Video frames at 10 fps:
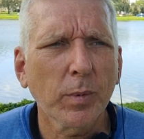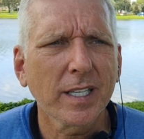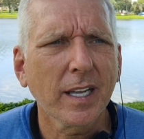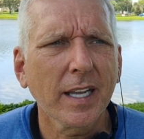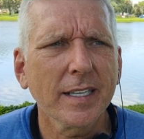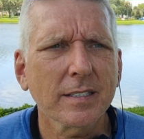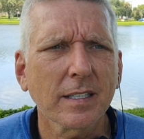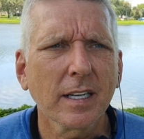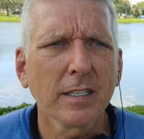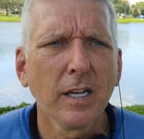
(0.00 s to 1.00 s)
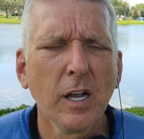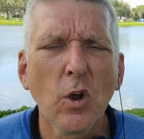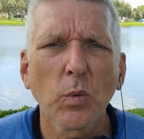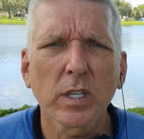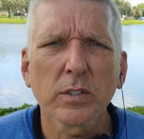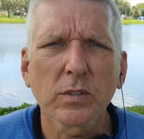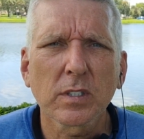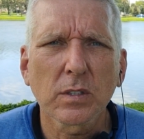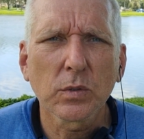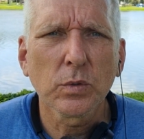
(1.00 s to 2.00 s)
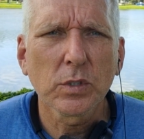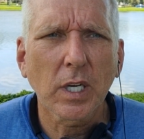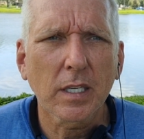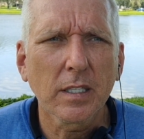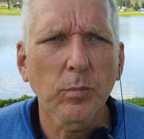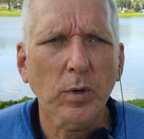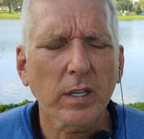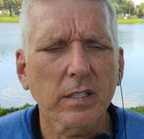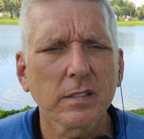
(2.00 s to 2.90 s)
dioxide while using the ujjayi breath.